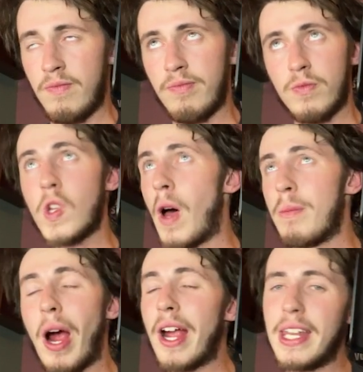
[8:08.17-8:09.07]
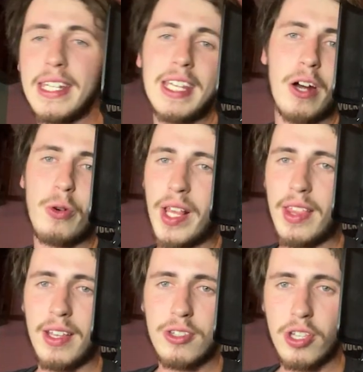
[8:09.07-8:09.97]
So I'm breaking it down
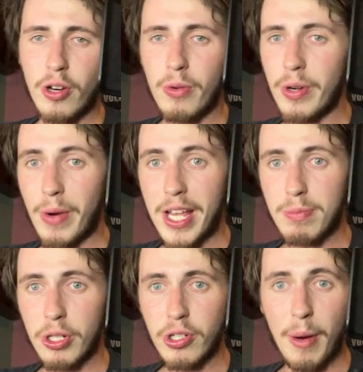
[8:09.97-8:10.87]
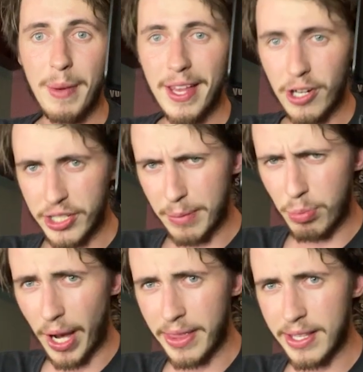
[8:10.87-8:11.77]
quickly because I don't want to waste my time. And I did
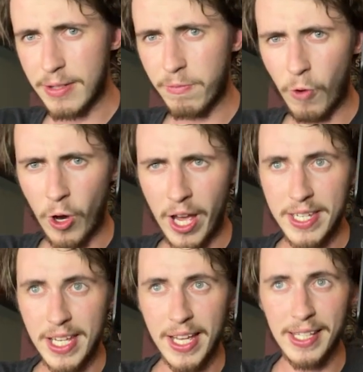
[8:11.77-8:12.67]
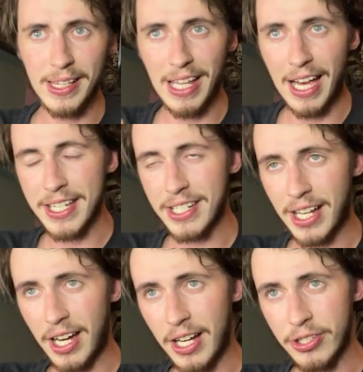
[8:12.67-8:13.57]
break this fight down last
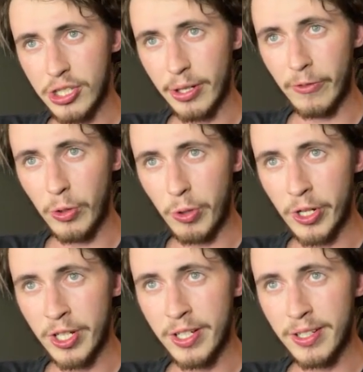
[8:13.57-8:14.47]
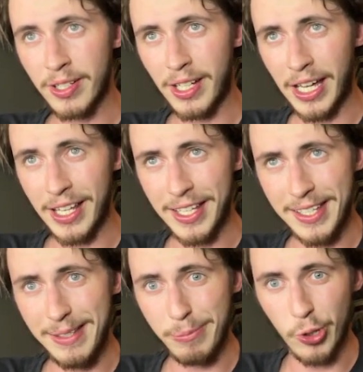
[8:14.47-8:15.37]
card. So if you want to get
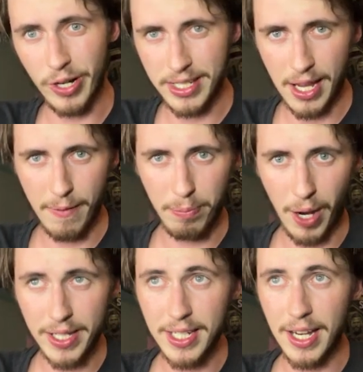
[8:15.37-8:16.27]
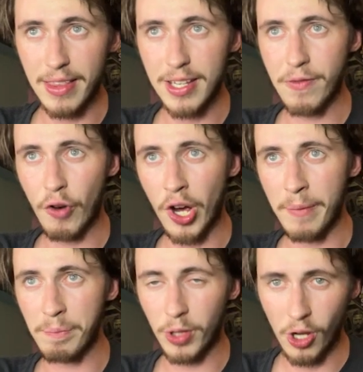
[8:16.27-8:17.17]
a more in-depth breakdown of this fight,
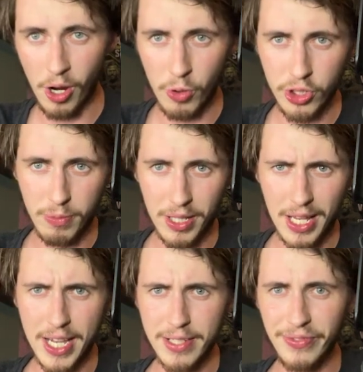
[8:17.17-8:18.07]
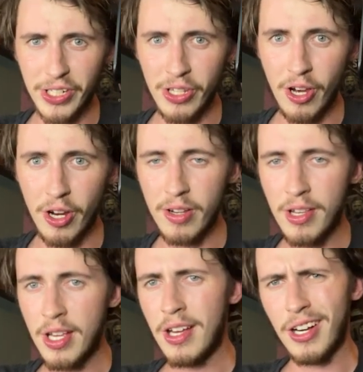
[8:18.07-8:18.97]
go watch my last video.
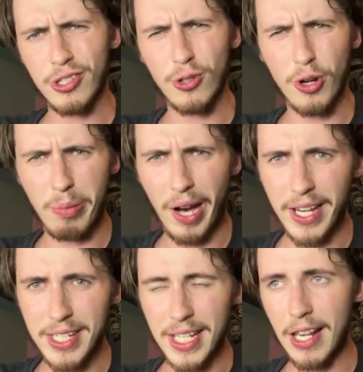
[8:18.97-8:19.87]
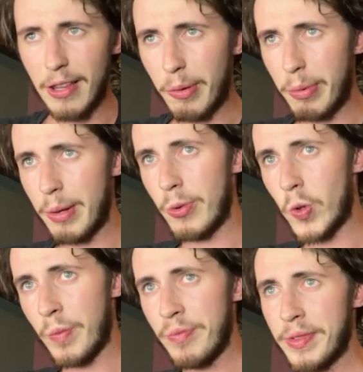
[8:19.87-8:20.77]
I sort of break it down a little bit more.